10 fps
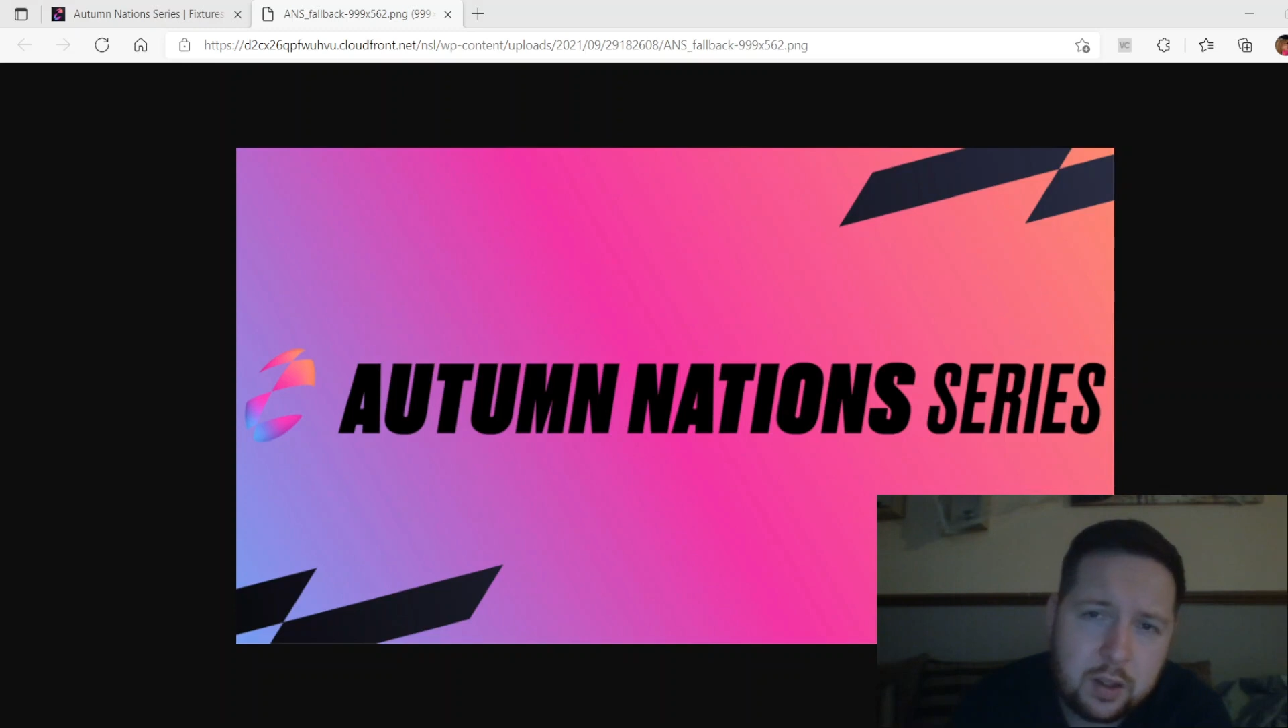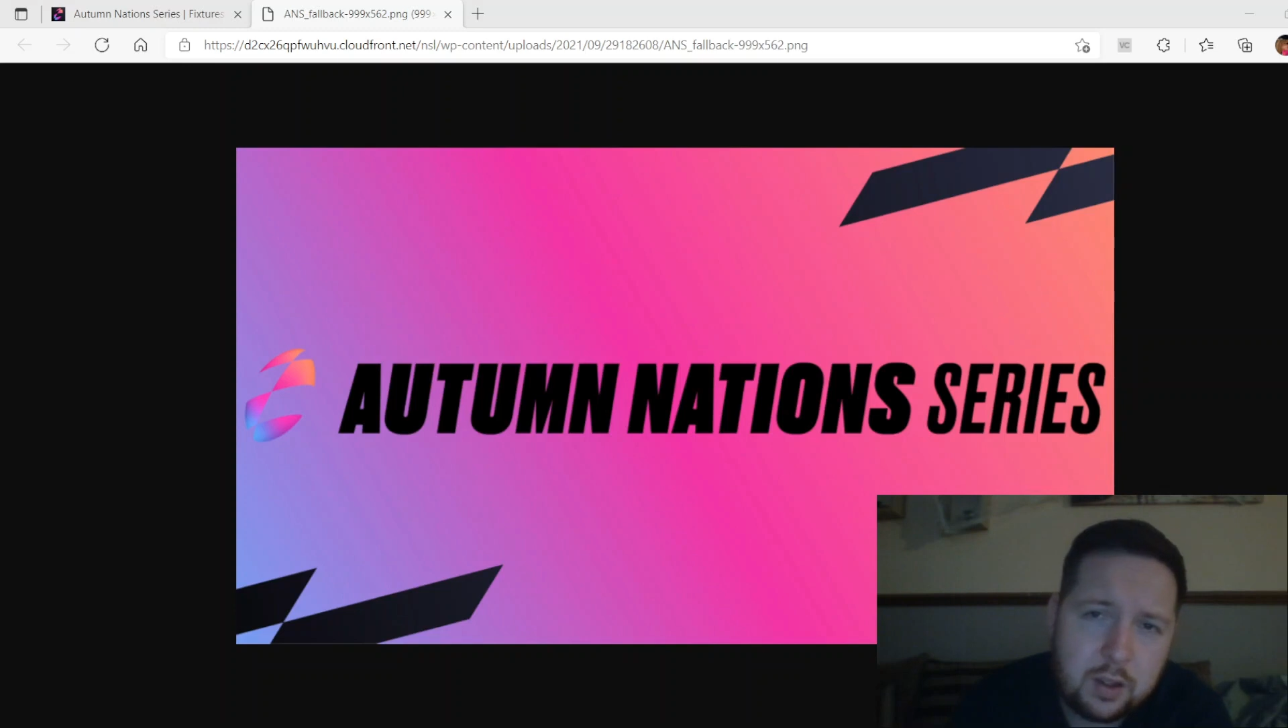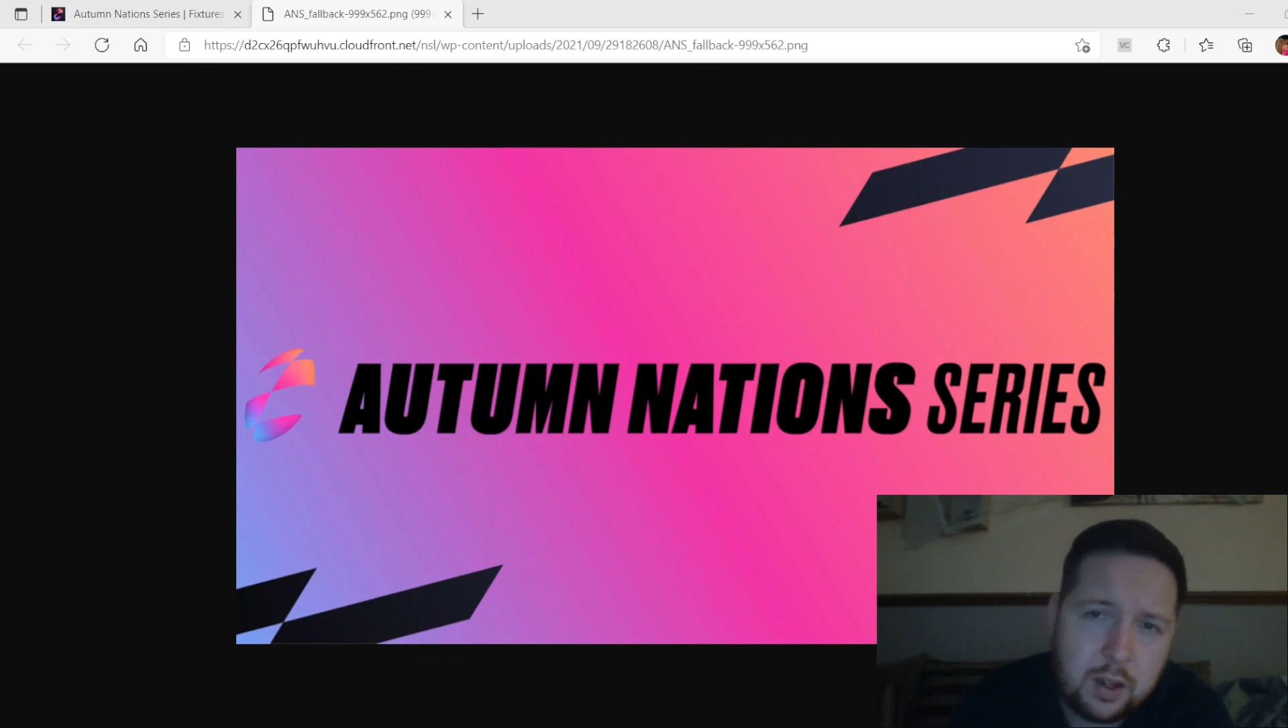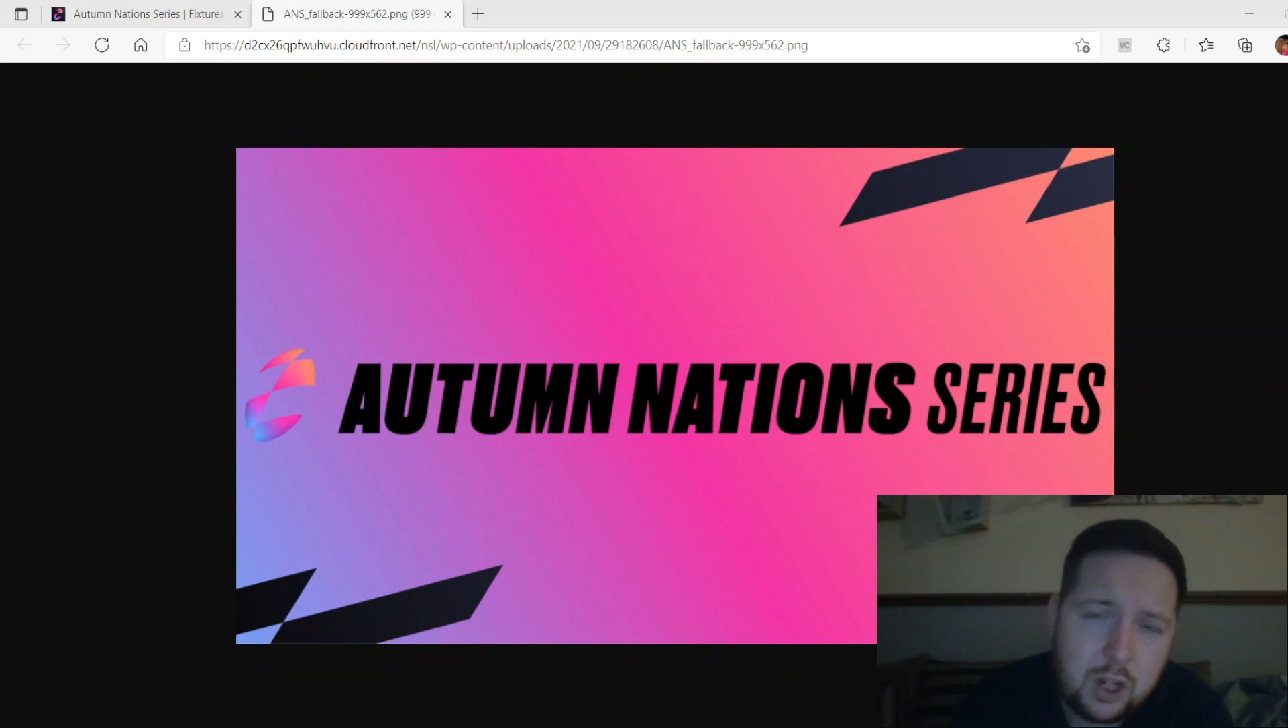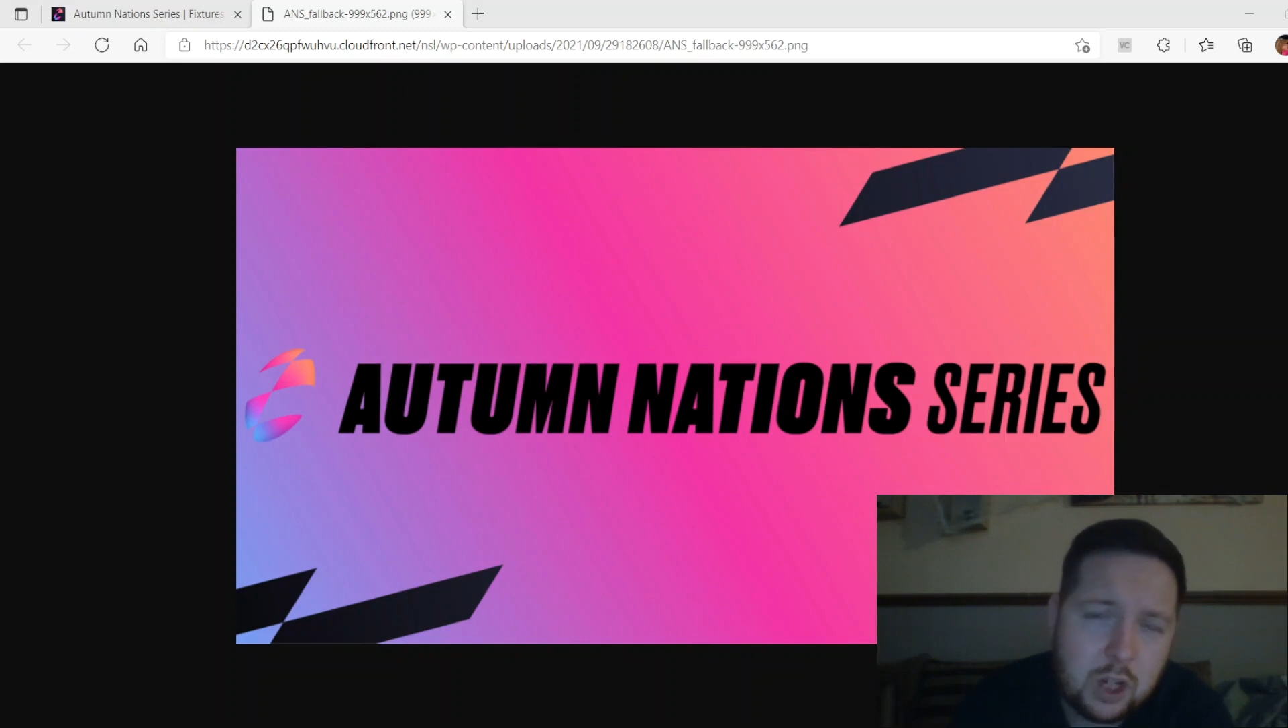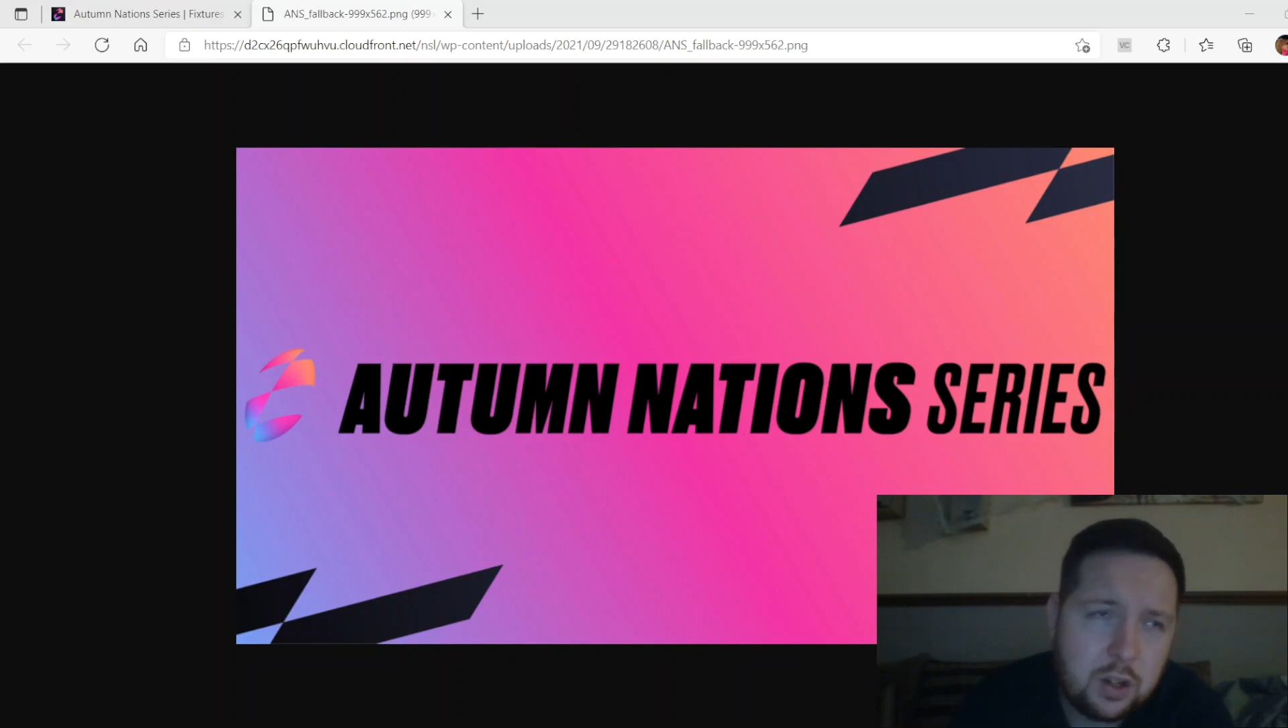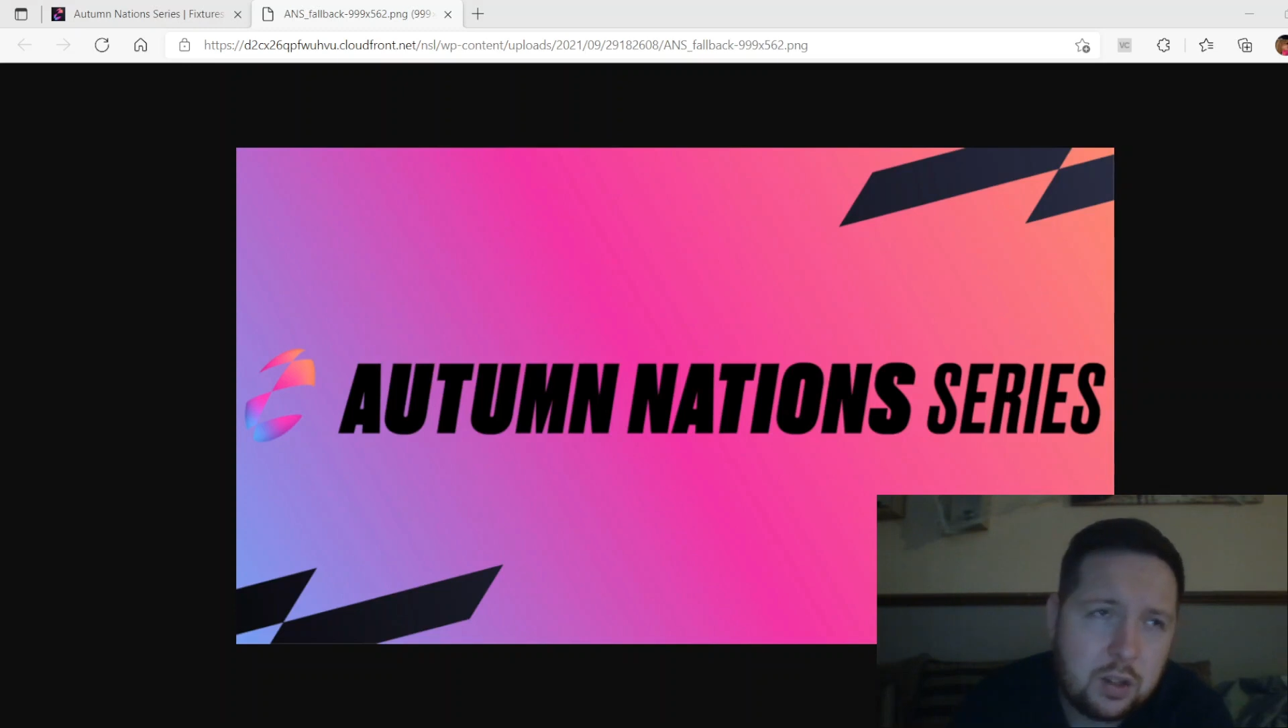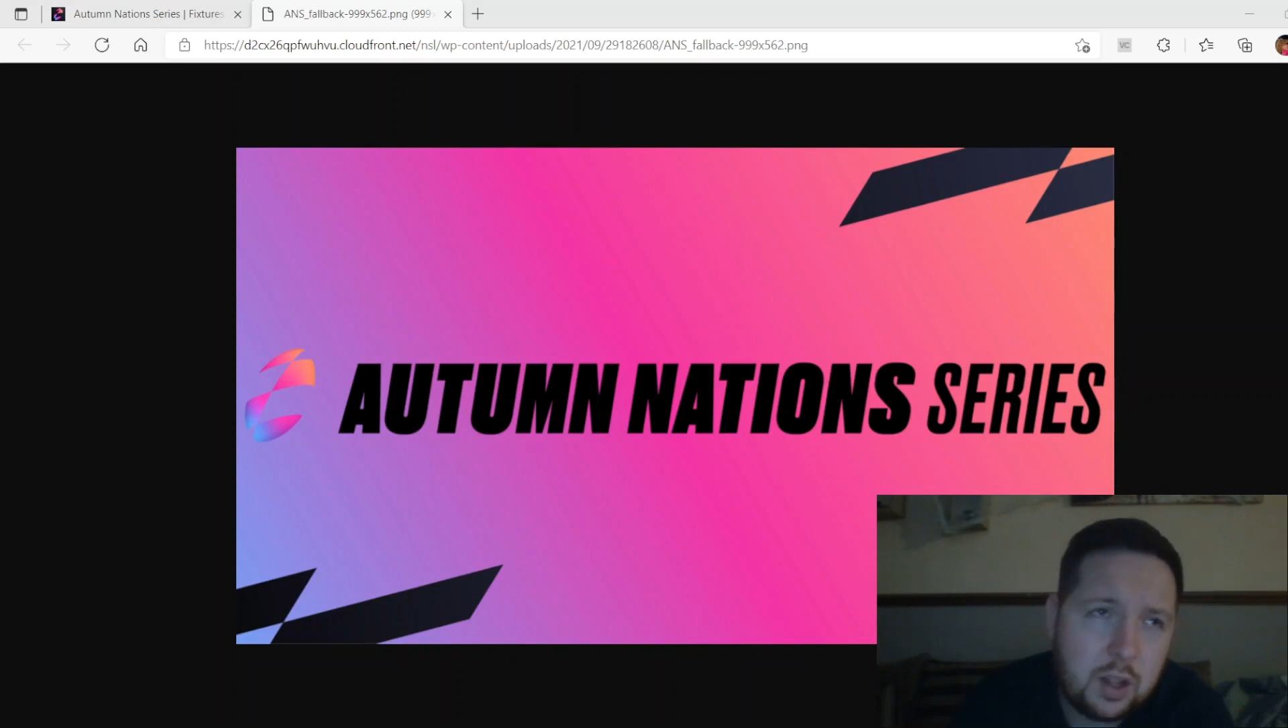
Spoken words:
Nations,